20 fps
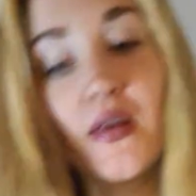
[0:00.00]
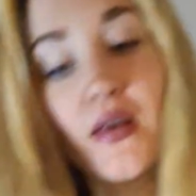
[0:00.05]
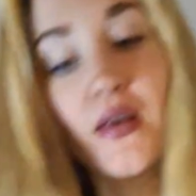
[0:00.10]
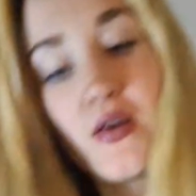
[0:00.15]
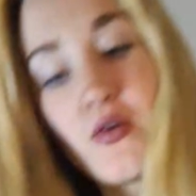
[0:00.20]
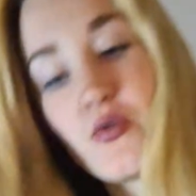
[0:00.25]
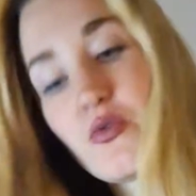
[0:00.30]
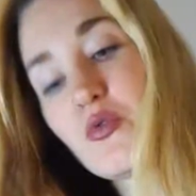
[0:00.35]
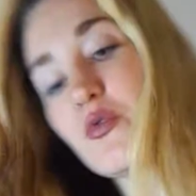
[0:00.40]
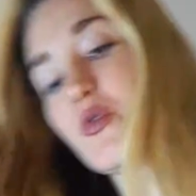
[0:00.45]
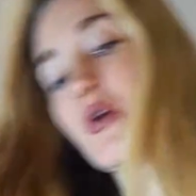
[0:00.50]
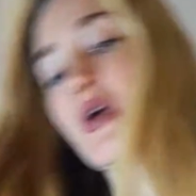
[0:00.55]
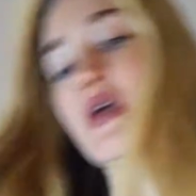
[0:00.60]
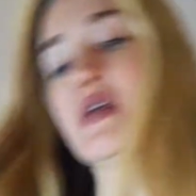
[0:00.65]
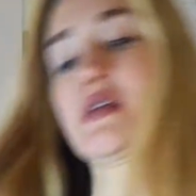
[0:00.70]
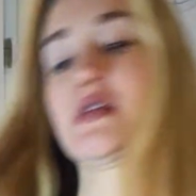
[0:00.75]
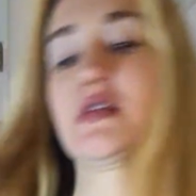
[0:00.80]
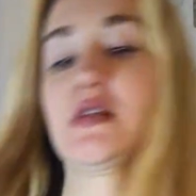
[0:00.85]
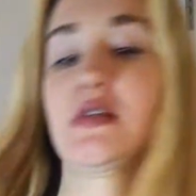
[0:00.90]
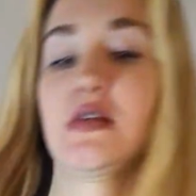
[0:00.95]
Who
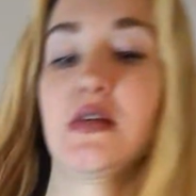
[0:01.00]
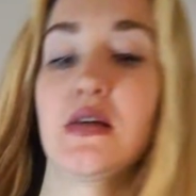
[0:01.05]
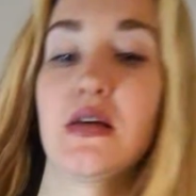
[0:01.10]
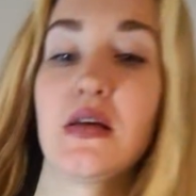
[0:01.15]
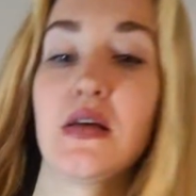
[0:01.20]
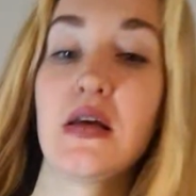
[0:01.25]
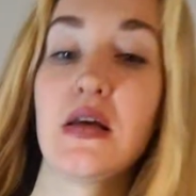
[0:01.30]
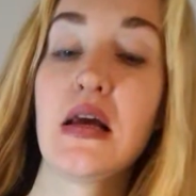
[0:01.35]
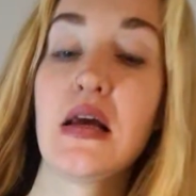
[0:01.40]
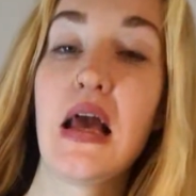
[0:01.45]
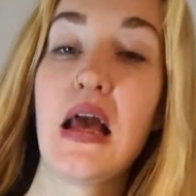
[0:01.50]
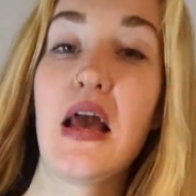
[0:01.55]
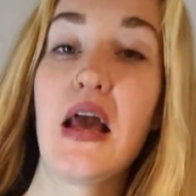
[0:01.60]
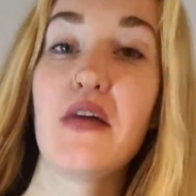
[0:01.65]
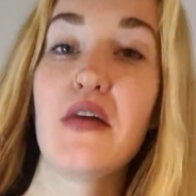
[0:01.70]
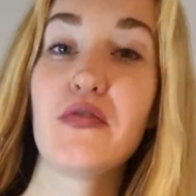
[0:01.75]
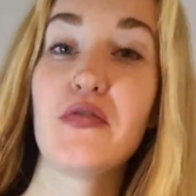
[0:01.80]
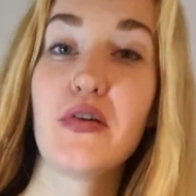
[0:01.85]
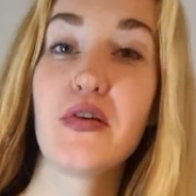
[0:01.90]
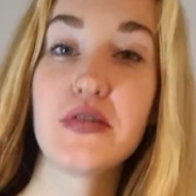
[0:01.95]
has
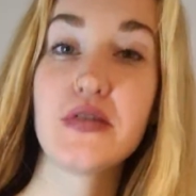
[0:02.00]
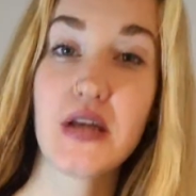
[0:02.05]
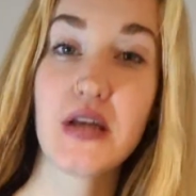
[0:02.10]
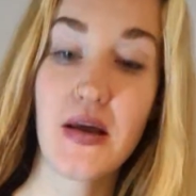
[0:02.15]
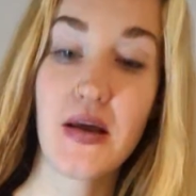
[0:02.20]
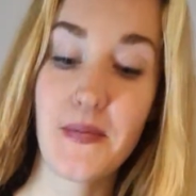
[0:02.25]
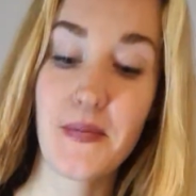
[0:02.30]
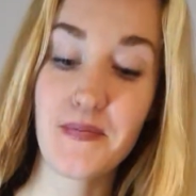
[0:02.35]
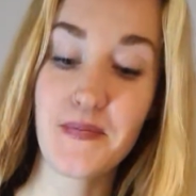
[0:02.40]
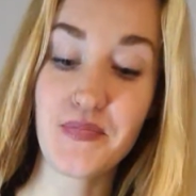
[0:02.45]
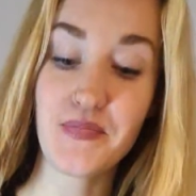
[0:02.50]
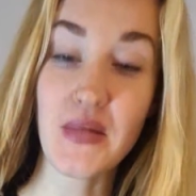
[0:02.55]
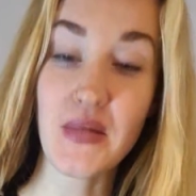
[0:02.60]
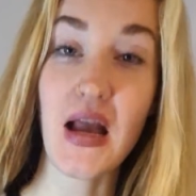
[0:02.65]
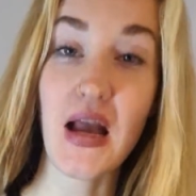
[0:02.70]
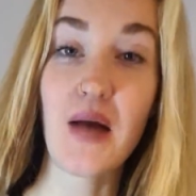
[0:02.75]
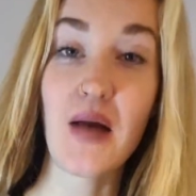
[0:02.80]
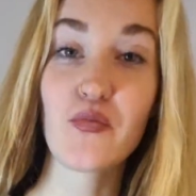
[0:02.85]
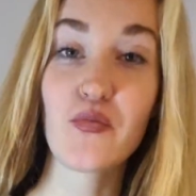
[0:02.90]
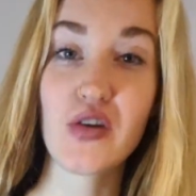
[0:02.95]
ever done
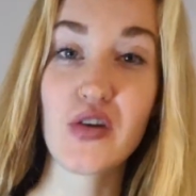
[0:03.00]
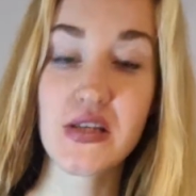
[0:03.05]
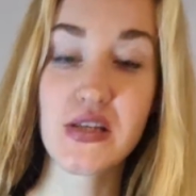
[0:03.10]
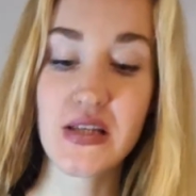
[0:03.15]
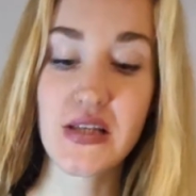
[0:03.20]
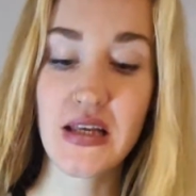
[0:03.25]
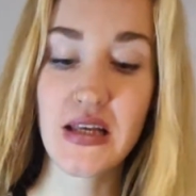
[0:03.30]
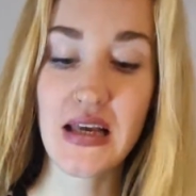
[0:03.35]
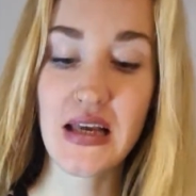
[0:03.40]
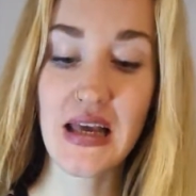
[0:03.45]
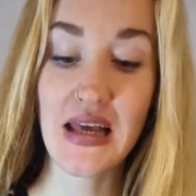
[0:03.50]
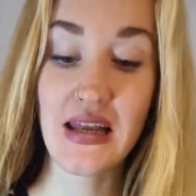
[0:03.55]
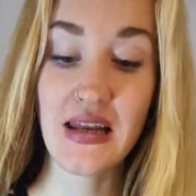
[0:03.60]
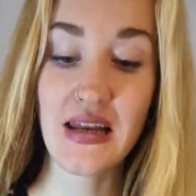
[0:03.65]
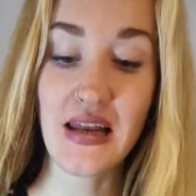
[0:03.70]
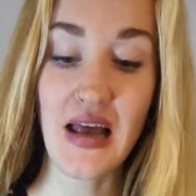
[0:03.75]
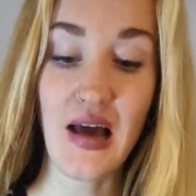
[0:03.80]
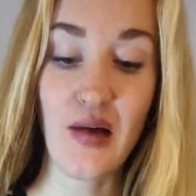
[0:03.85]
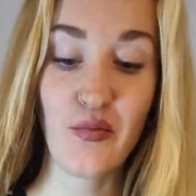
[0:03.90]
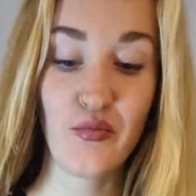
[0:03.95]
arm wrestling at an
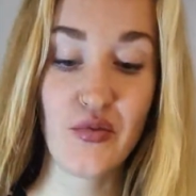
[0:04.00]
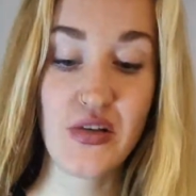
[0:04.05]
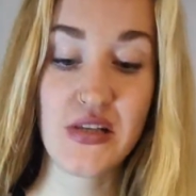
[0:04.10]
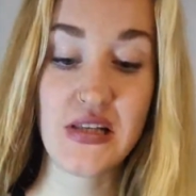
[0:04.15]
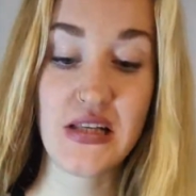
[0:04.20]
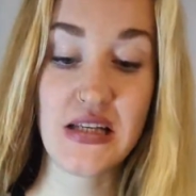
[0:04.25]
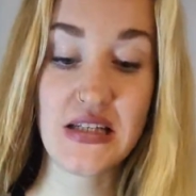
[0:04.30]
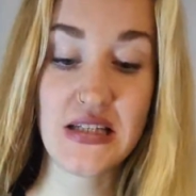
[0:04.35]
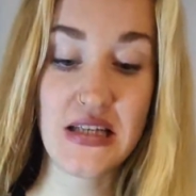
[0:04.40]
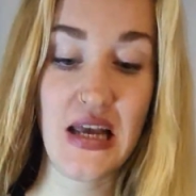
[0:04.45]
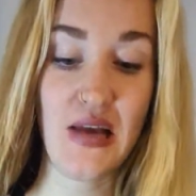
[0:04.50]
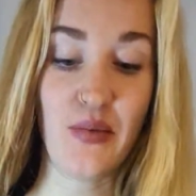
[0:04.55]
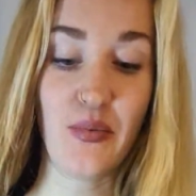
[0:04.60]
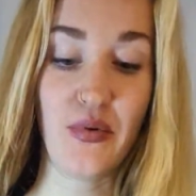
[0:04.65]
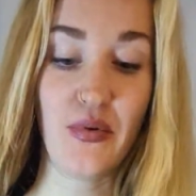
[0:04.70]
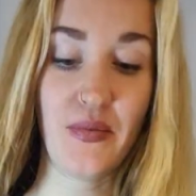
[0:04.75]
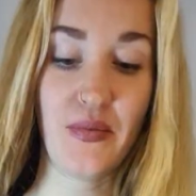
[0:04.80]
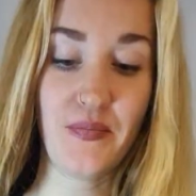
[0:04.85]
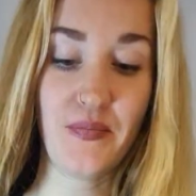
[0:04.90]
arm wrestling table?